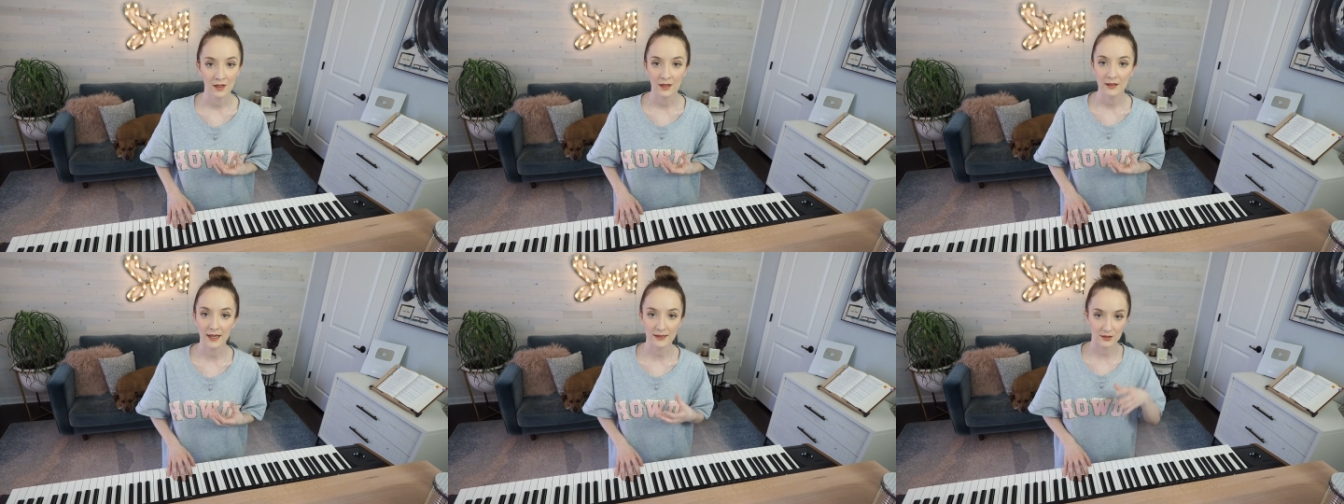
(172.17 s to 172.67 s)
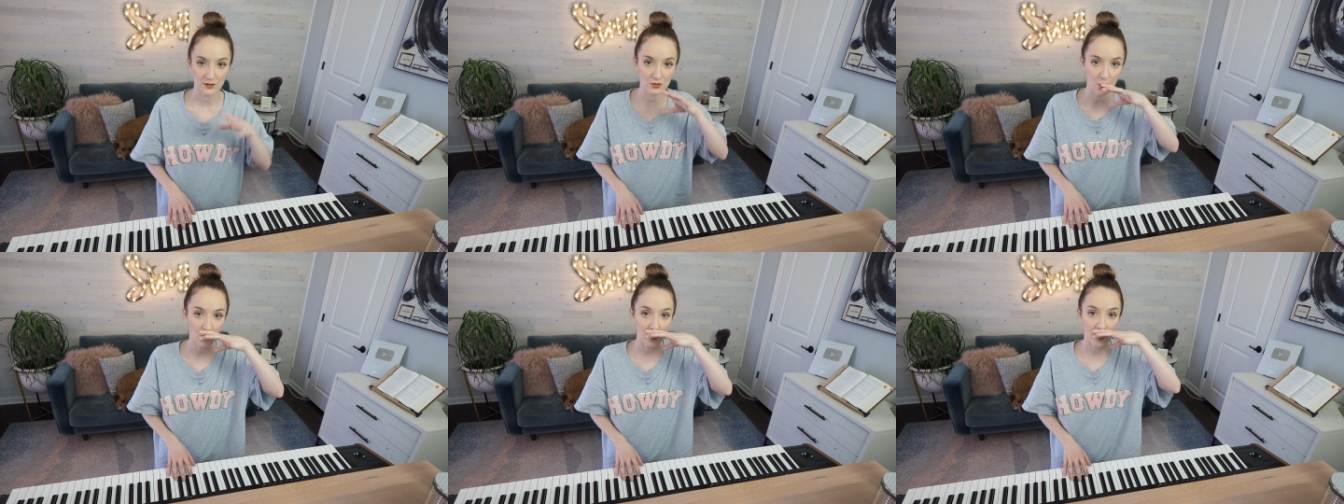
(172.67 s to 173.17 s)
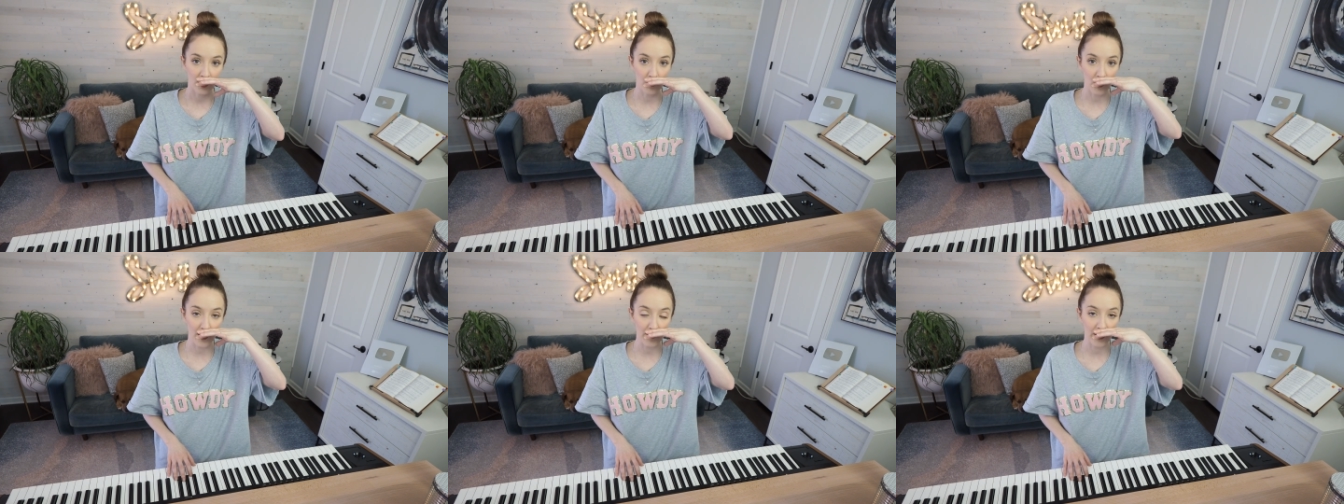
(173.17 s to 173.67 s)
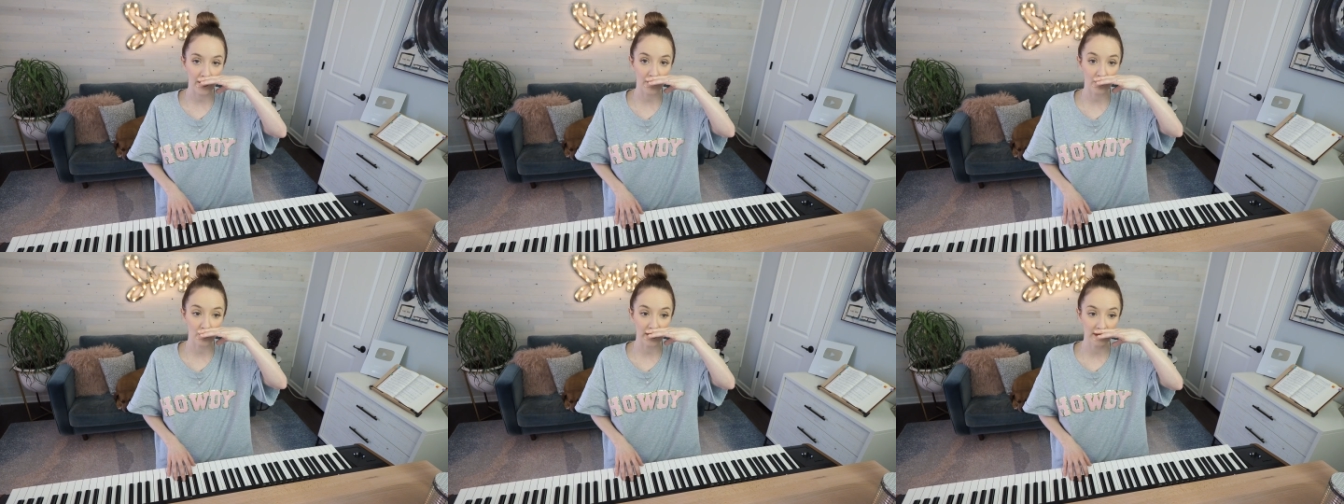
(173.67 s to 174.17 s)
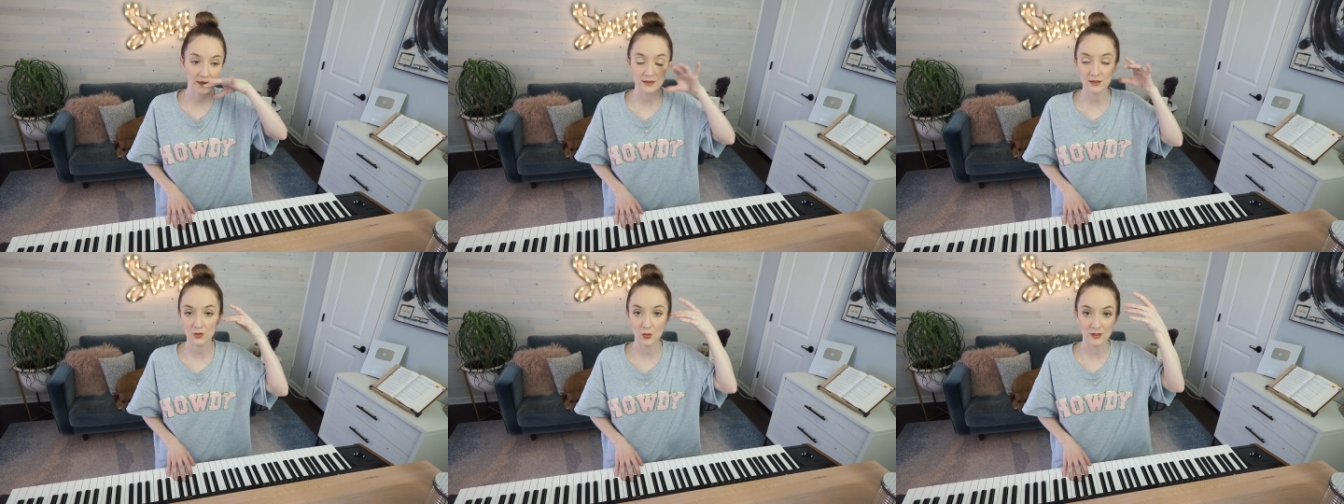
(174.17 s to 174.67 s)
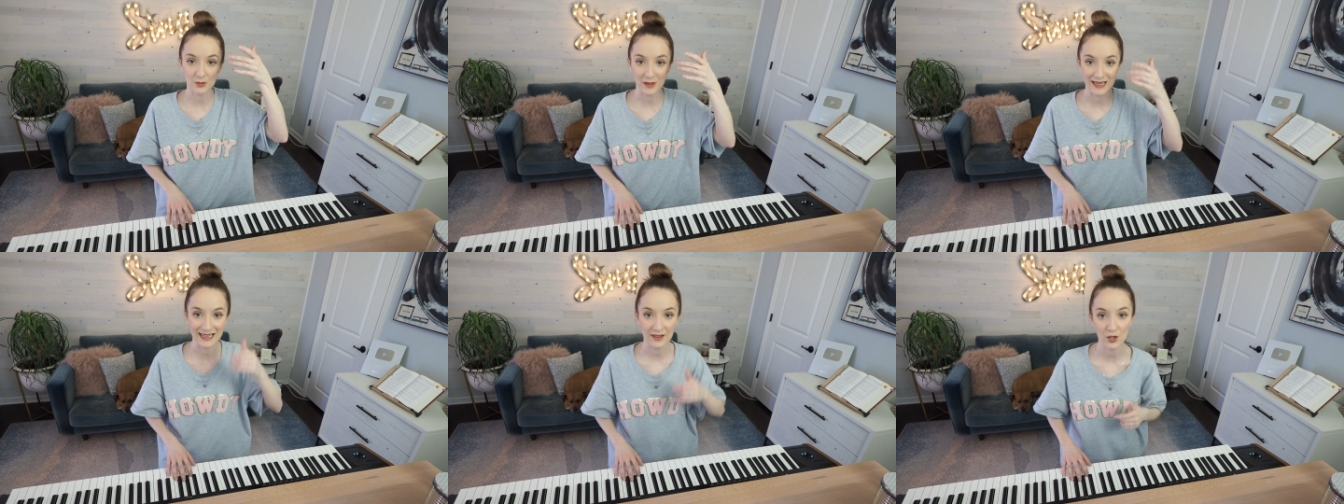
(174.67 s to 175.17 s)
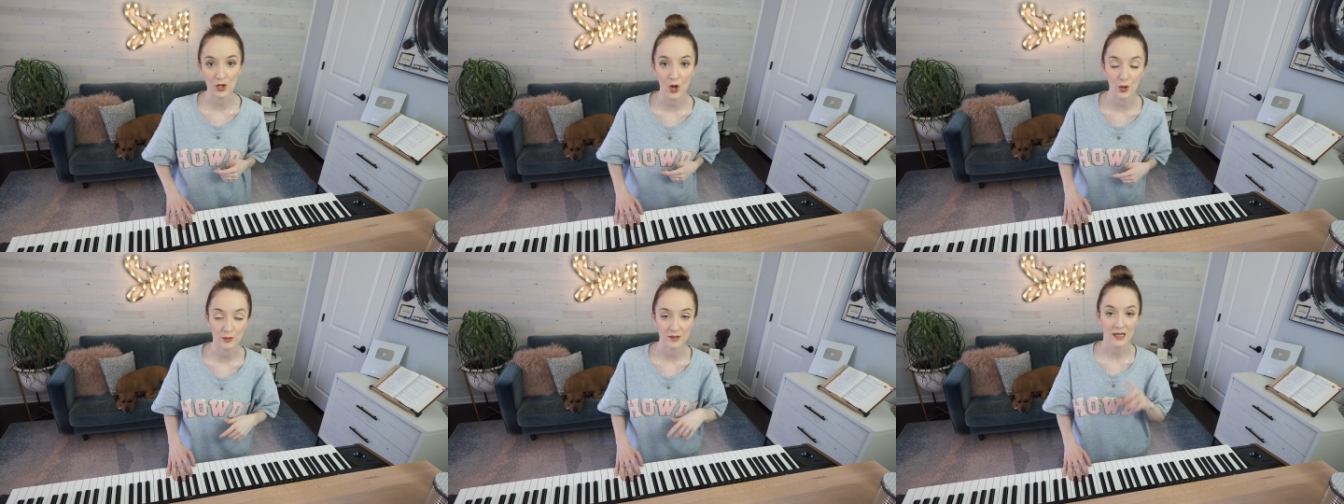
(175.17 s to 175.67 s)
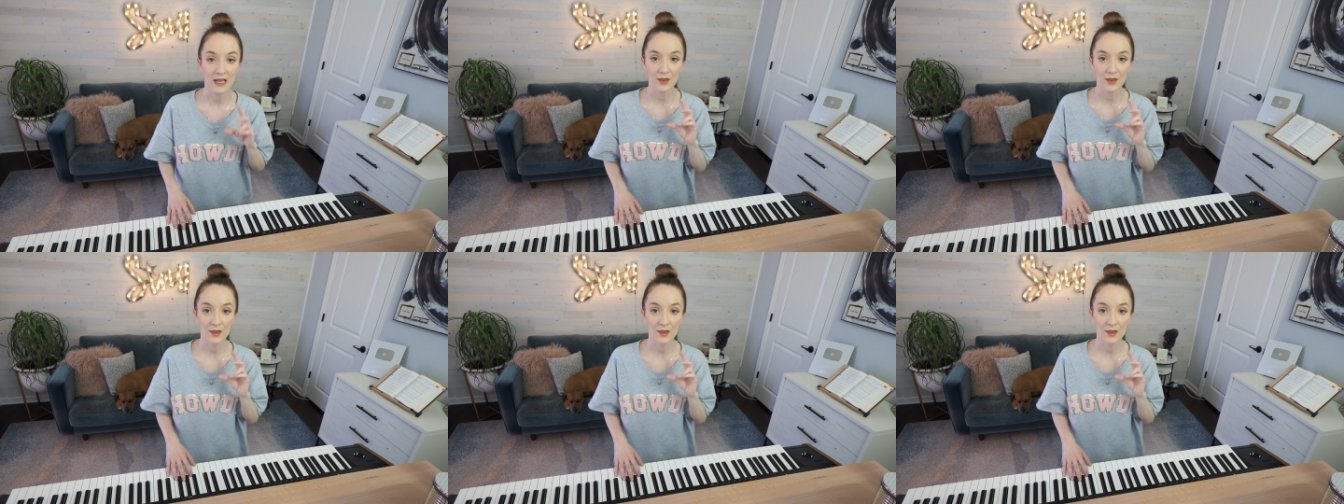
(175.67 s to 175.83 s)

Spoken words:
Yes, so the primary of the resonance is going to be in the nose.